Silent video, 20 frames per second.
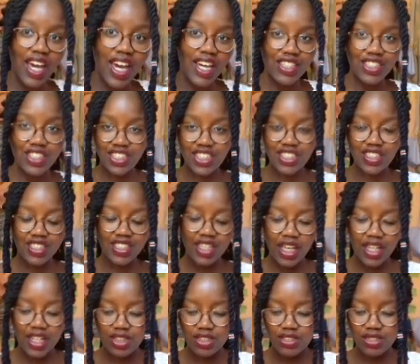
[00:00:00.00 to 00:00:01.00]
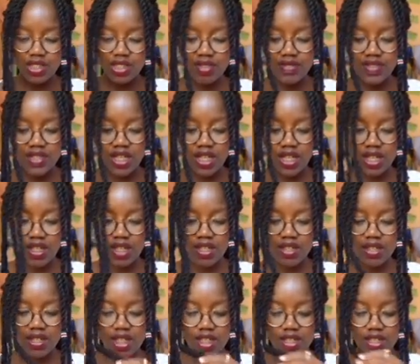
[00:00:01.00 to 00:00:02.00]
Okay, I just decided to leave it
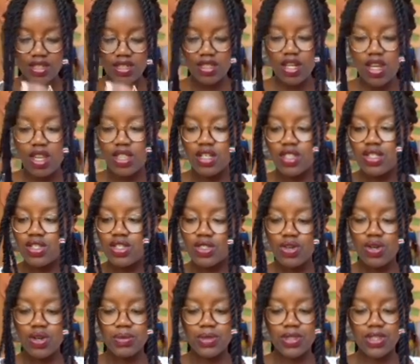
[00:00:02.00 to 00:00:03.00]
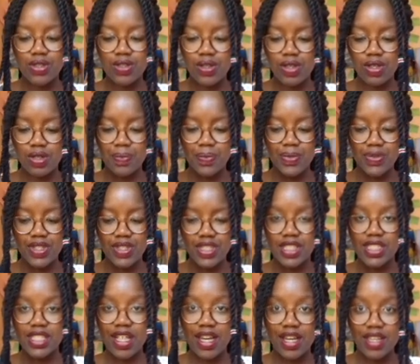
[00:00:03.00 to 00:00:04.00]
like that. So I'm just gonna
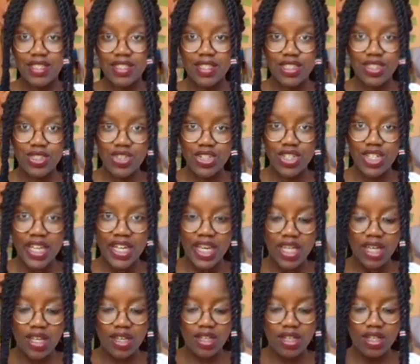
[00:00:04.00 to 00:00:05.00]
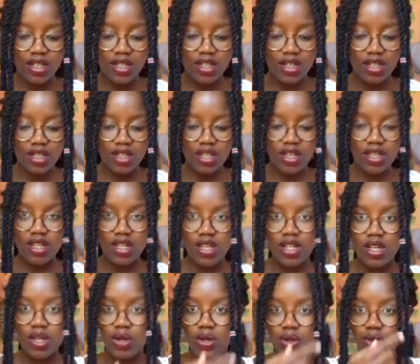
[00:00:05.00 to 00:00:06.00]
put this accessory in
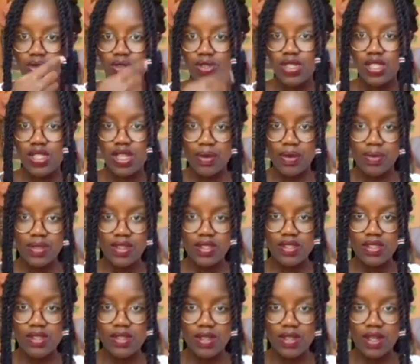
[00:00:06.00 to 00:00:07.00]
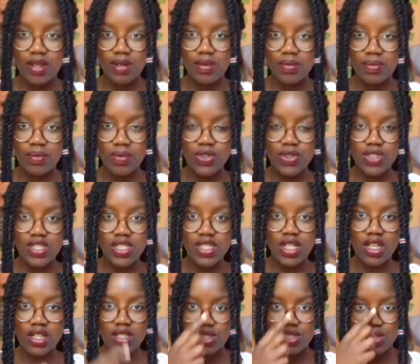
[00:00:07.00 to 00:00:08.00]
because I want
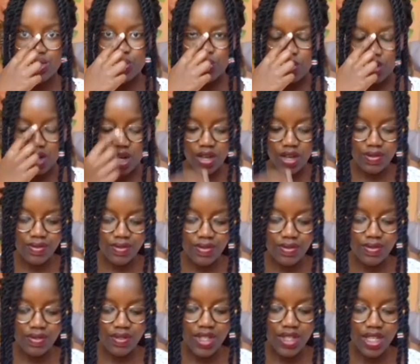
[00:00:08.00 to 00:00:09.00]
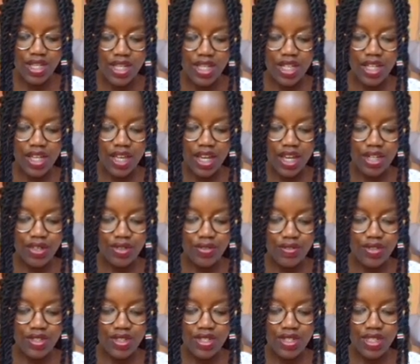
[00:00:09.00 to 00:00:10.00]
both sides to have
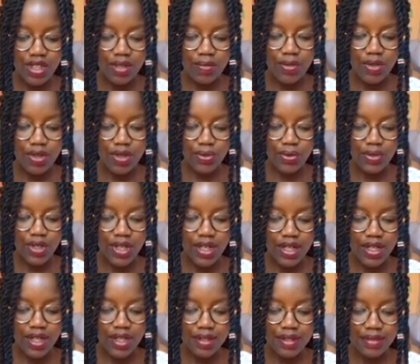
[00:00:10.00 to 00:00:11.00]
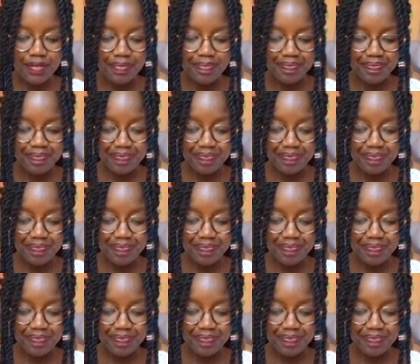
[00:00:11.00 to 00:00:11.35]
kind of the same look.